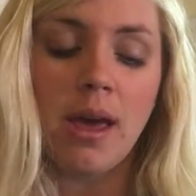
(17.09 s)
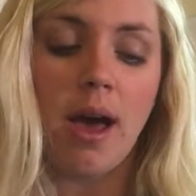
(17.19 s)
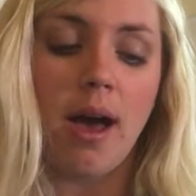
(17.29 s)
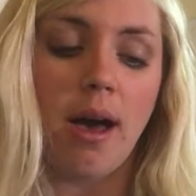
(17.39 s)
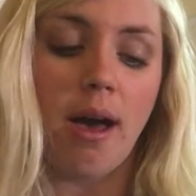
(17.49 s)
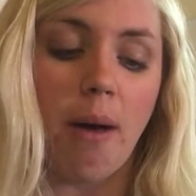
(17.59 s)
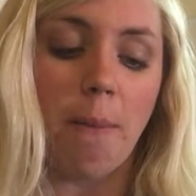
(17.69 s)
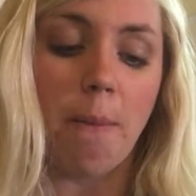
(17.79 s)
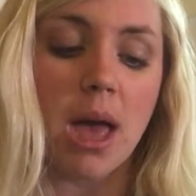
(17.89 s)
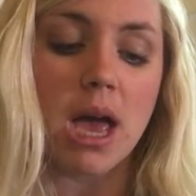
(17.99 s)

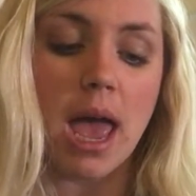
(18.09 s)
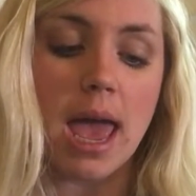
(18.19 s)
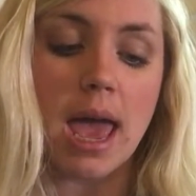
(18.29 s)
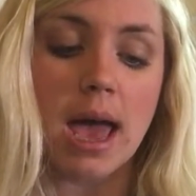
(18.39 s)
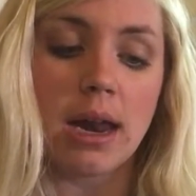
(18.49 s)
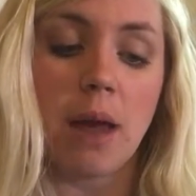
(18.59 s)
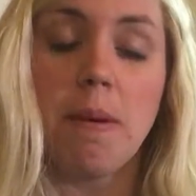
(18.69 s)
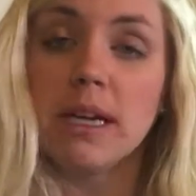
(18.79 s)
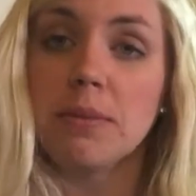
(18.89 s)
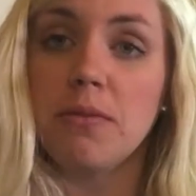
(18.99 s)
And I
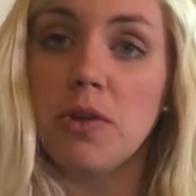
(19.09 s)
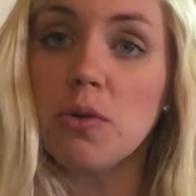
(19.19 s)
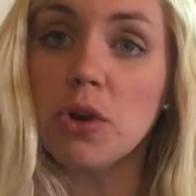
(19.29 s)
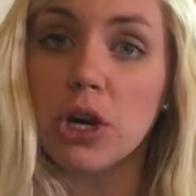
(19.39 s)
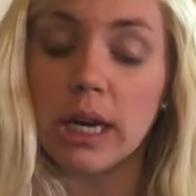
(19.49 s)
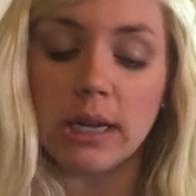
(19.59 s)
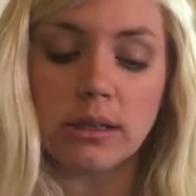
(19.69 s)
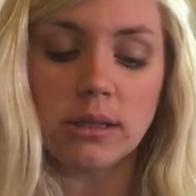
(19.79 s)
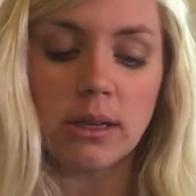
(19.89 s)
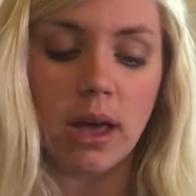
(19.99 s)
picked up a few
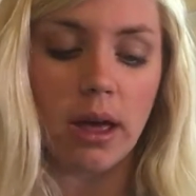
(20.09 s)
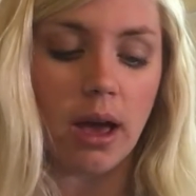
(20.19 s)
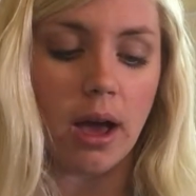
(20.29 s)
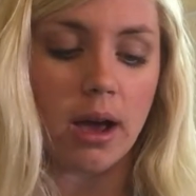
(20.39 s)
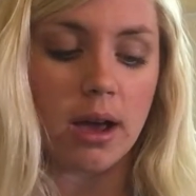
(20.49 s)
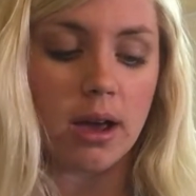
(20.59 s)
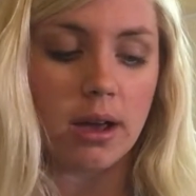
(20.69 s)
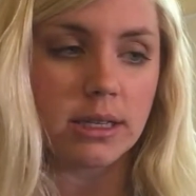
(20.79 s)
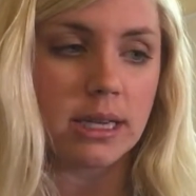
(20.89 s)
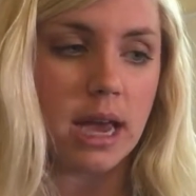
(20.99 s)
goodies.
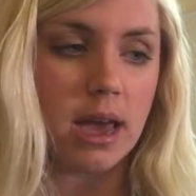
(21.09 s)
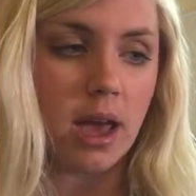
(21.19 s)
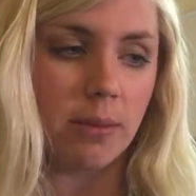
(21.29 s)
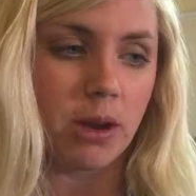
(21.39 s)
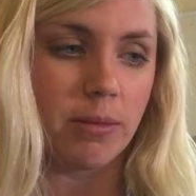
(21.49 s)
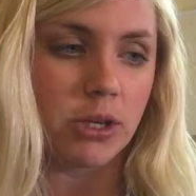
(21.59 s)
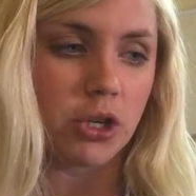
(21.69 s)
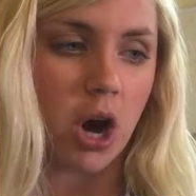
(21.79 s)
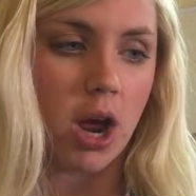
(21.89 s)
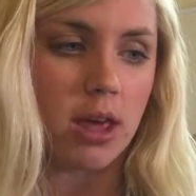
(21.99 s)
Today I'm going to be
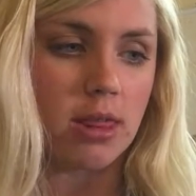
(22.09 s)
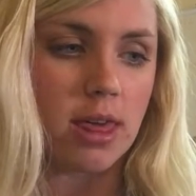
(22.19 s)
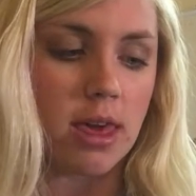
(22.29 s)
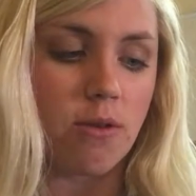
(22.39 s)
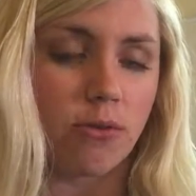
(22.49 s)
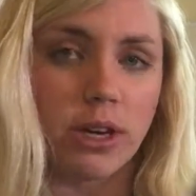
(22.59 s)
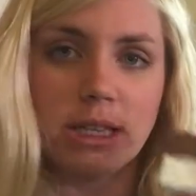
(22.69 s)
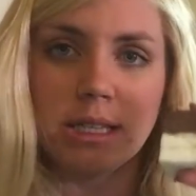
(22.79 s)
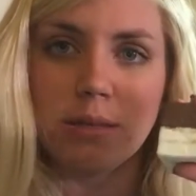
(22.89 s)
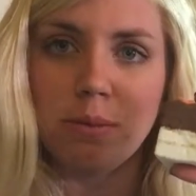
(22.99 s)
trying the
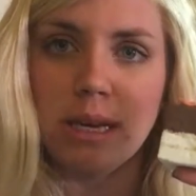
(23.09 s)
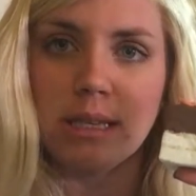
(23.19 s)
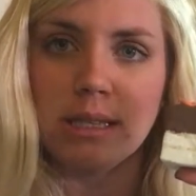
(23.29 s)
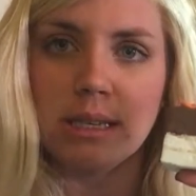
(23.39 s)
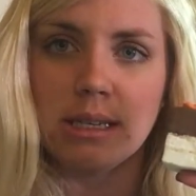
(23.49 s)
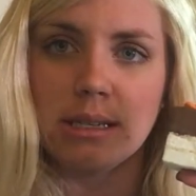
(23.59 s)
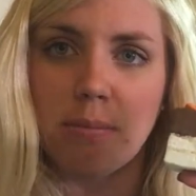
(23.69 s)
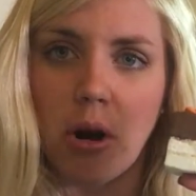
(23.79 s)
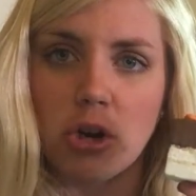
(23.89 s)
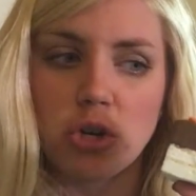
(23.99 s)
Reese's Pieces
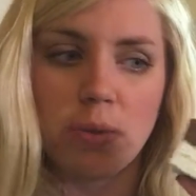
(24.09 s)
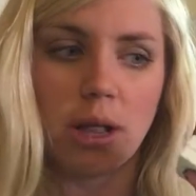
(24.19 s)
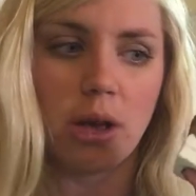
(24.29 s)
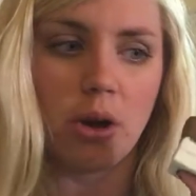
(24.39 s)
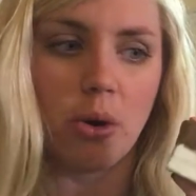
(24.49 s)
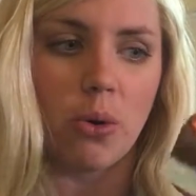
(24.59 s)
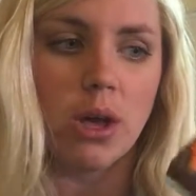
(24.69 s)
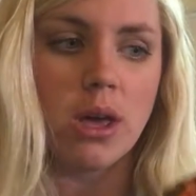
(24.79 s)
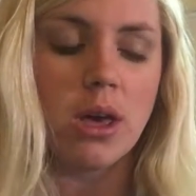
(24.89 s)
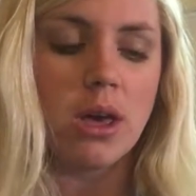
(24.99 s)
marshmallow
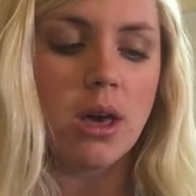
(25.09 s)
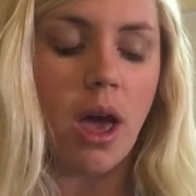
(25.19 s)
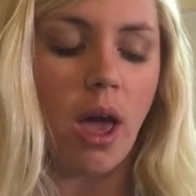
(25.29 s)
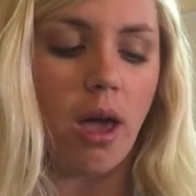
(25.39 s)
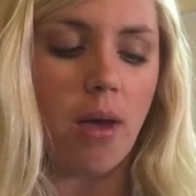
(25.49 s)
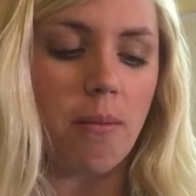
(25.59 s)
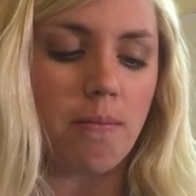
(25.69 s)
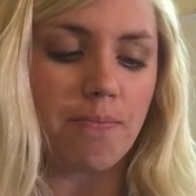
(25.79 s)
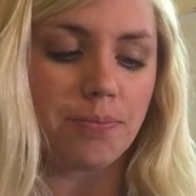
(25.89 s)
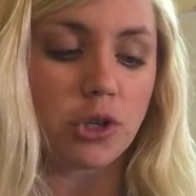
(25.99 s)

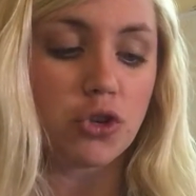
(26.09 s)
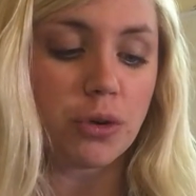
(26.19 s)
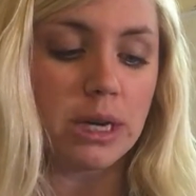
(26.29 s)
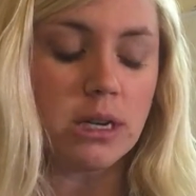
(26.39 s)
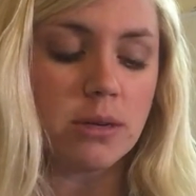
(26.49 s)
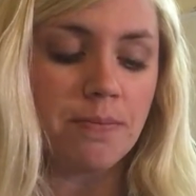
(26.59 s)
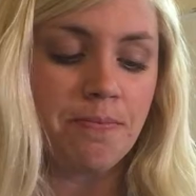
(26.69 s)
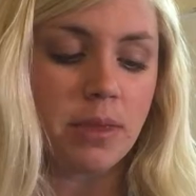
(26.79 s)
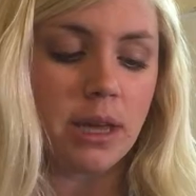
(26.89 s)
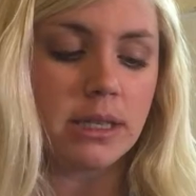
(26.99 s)
treat.
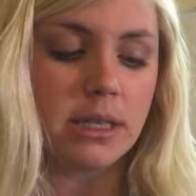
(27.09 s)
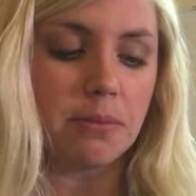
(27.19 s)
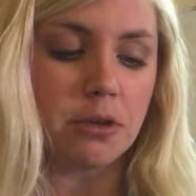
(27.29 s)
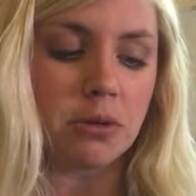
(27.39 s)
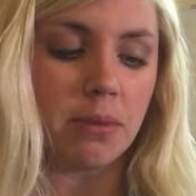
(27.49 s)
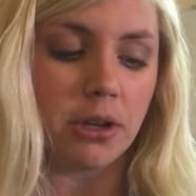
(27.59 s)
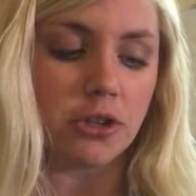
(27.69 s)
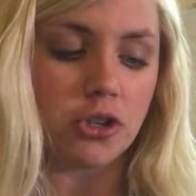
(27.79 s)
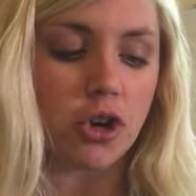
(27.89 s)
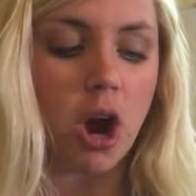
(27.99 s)
It's dipped in
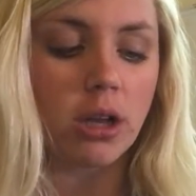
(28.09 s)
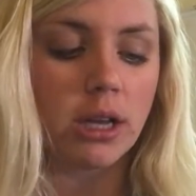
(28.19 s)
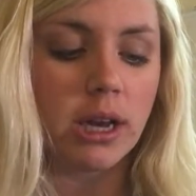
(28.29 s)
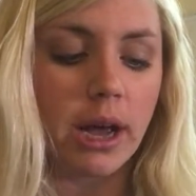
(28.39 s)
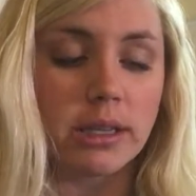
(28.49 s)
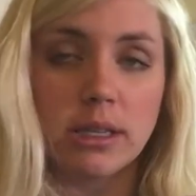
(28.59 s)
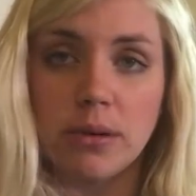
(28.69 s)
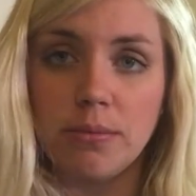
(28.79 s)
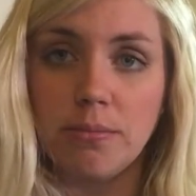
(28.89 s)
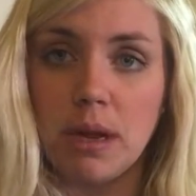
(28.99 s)
Belgian chocolate, has
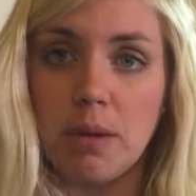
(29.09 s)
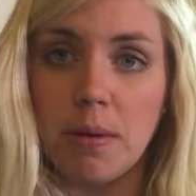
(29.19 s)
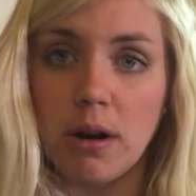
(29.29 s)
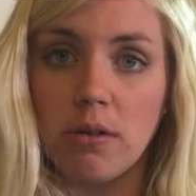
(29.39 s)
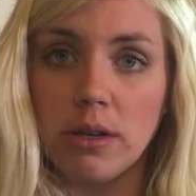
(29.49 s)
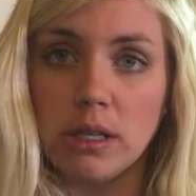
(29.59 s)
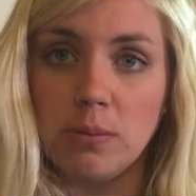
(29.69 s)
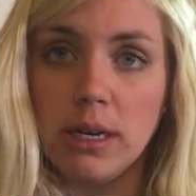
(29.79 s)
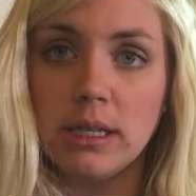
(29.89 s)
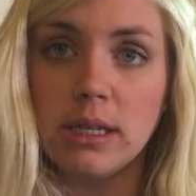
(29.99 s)
some peanut butter Reese's
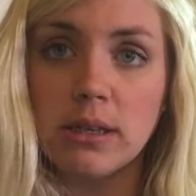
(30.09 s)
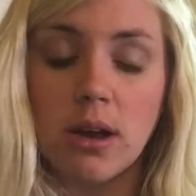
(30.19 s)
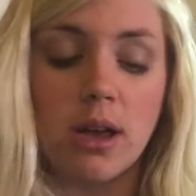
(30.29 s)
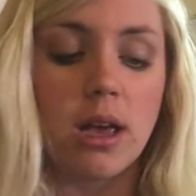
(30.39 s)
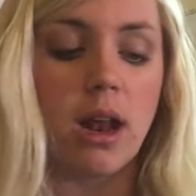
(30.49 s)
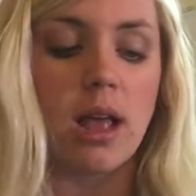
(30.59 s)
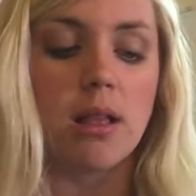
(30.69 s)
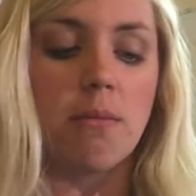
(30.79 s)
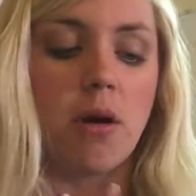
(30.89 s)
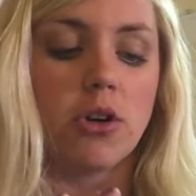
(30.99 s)
Pieces on it, and
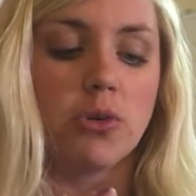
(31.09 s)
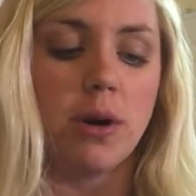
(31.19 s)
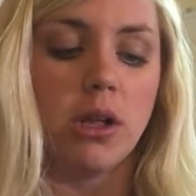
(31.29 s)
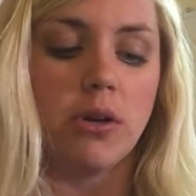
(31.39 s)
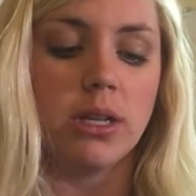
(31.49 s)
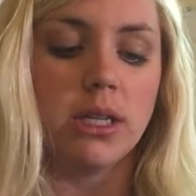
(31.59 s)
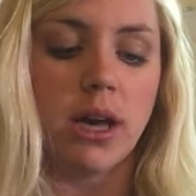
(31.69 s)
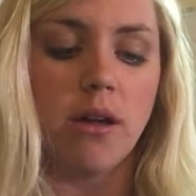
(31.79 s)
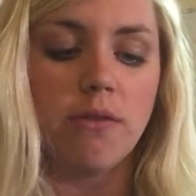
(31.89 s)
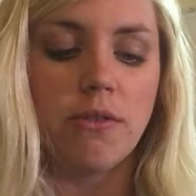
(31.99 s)
the marshmallow
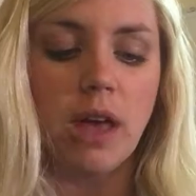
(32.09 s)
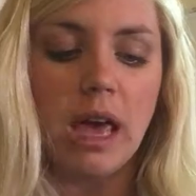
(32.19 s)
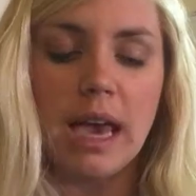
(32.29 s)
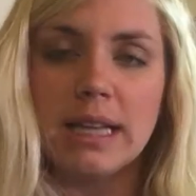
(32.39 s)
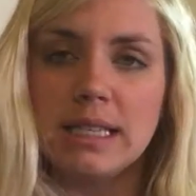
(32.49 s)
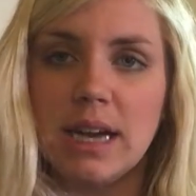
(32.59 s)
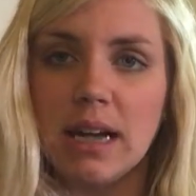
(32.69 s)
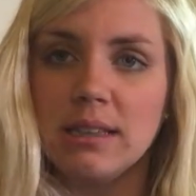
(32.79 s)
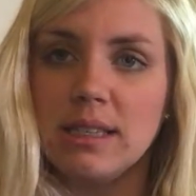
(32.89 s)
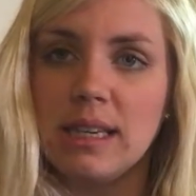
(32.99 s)
itself. It's
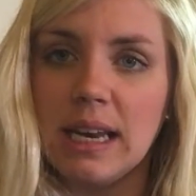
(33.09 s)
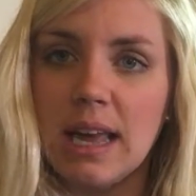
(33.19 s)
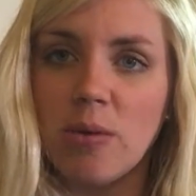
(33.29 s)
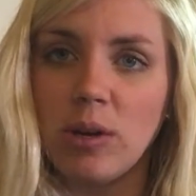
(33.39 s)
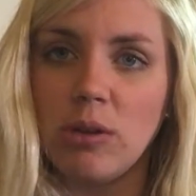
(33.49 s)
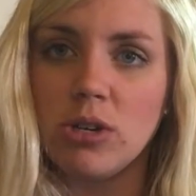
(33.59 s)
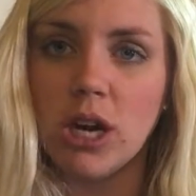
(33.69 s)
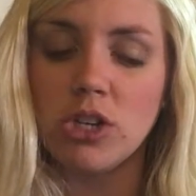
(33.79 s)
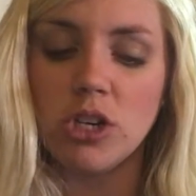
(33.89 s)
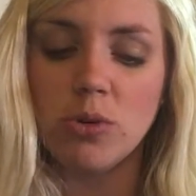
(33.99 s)
not sticky when you
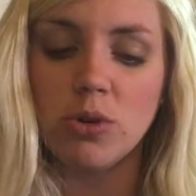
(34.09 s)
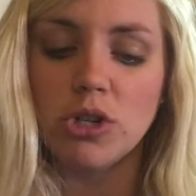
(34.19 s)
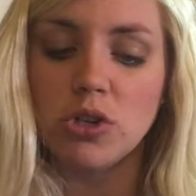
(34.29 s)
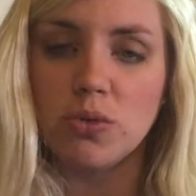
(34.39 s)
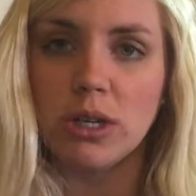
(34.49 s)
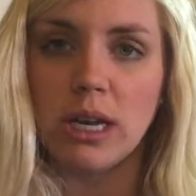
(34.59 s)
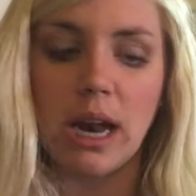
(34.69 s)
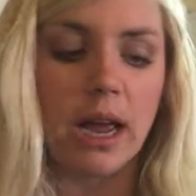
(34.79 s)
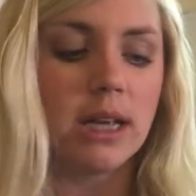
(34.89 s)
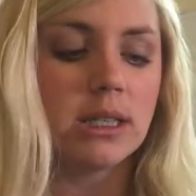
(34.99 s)
touch it, which is really
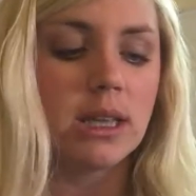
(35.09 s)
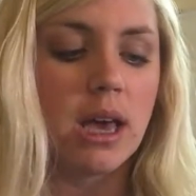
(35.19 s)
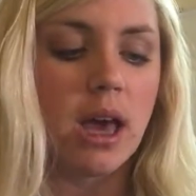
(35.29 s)
nice.